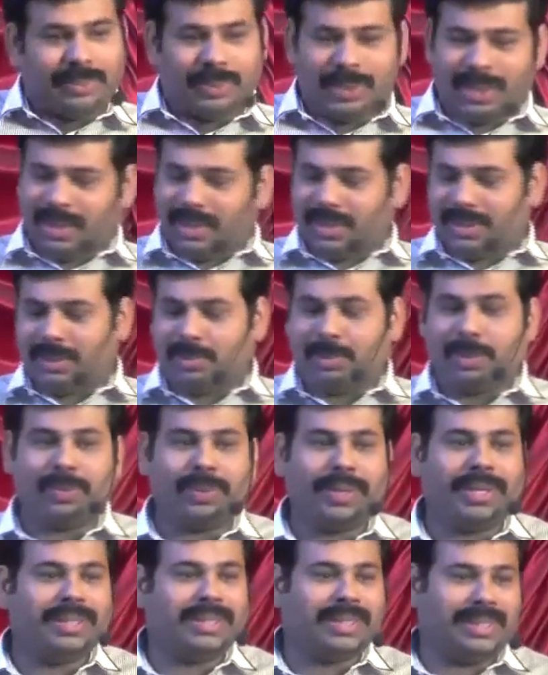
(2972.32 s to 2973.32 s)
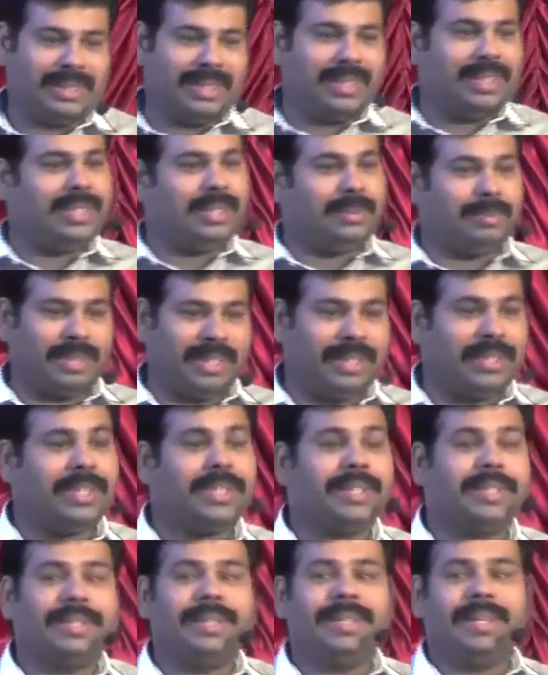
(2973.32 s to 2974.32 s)
we are also providing the Selenium
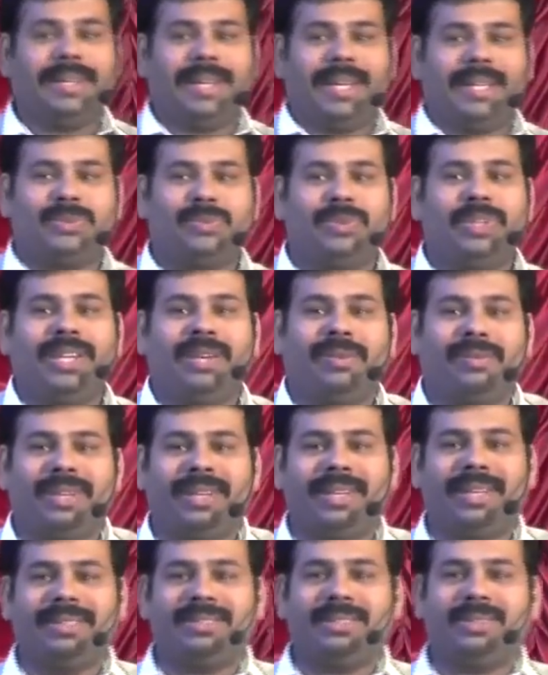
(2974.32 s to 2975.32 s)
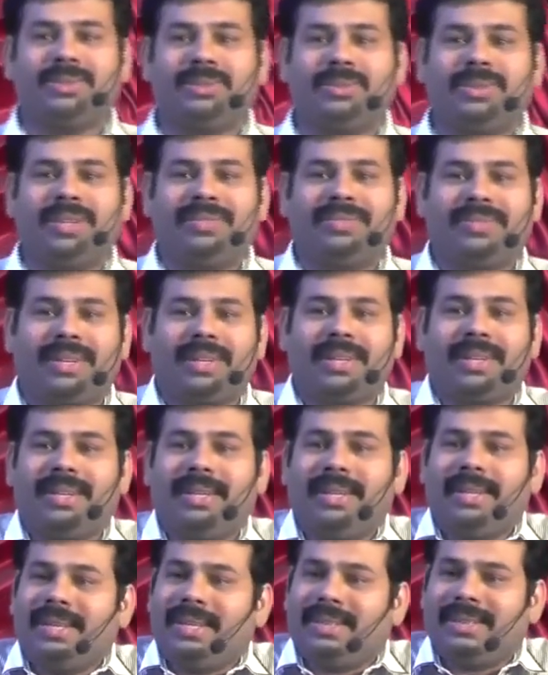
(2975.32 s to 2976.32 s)
training, as we have realized soon after
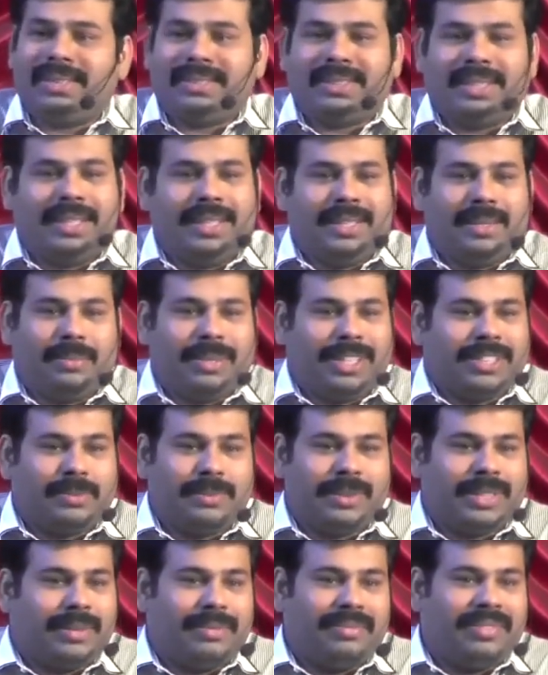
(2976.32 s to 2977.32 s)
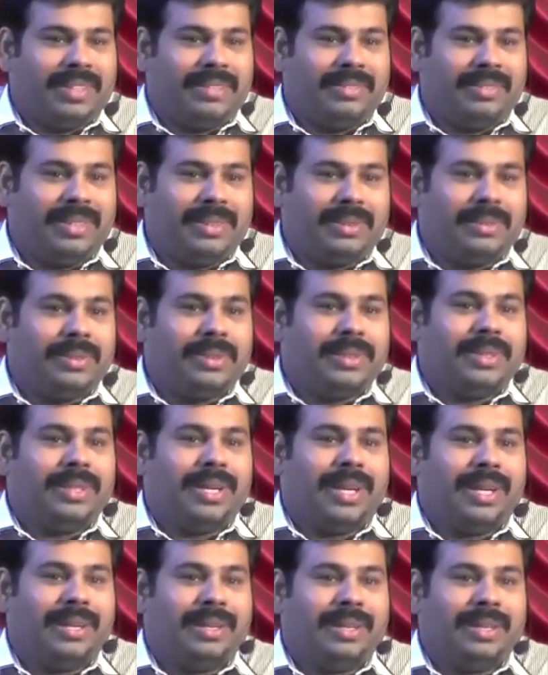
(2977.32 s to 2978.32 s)
the Selenium has become very, very good
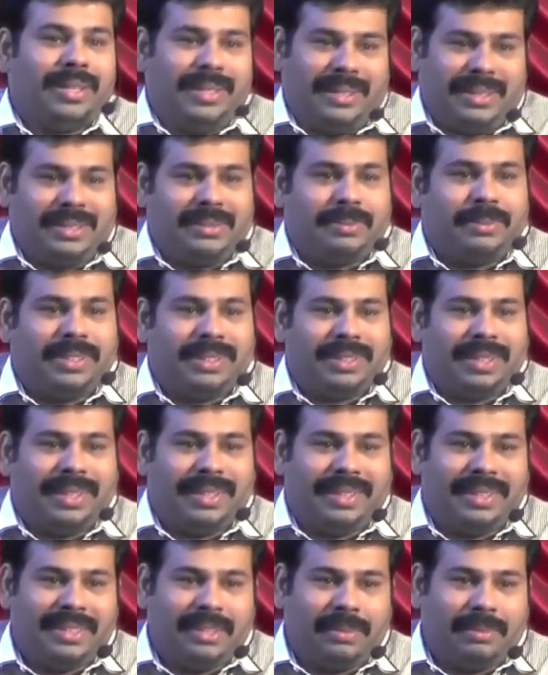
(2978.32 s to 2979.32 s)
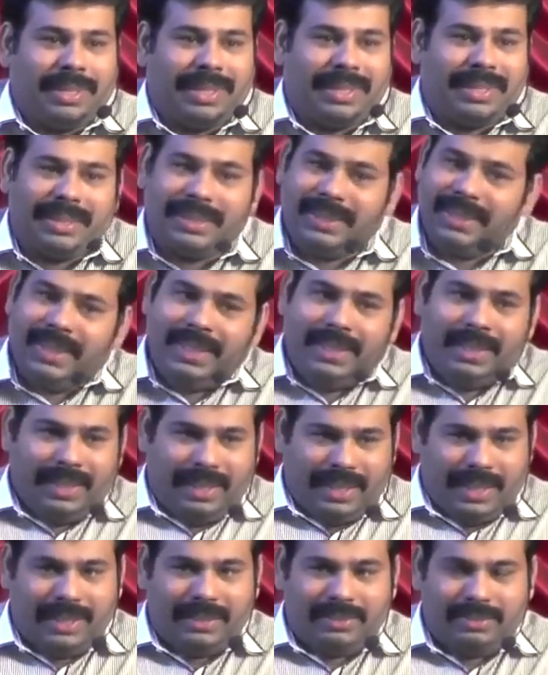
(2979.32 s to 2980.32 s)
and it is been clicked in the market,
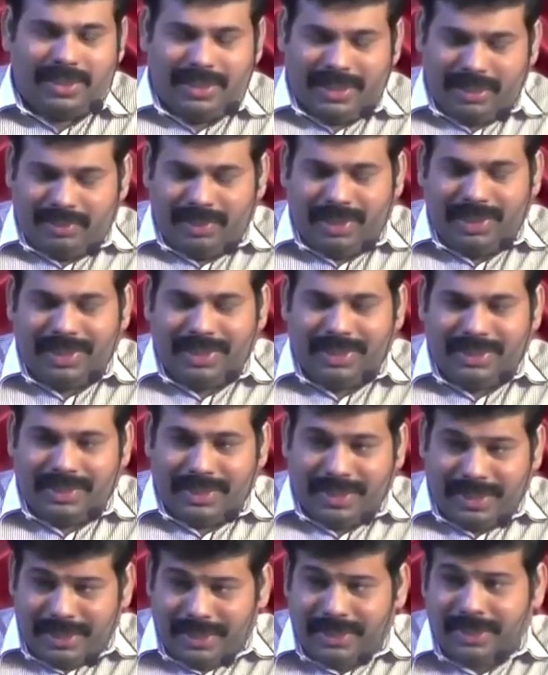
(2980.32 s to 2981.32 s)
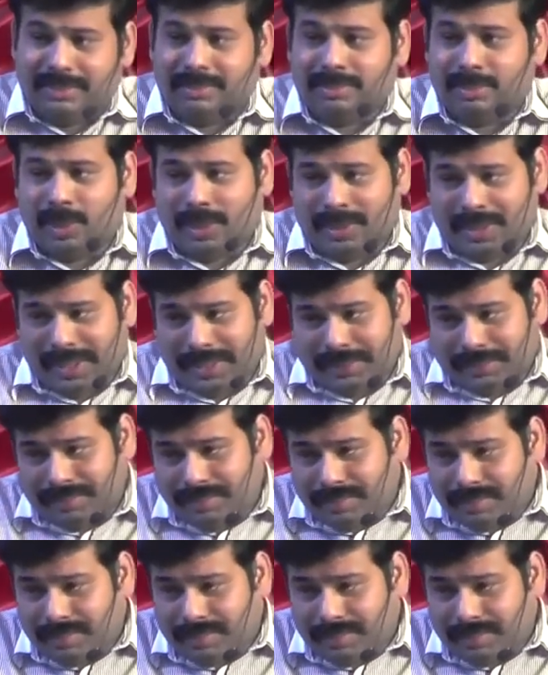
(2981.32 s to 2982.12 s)
and we have already trained more than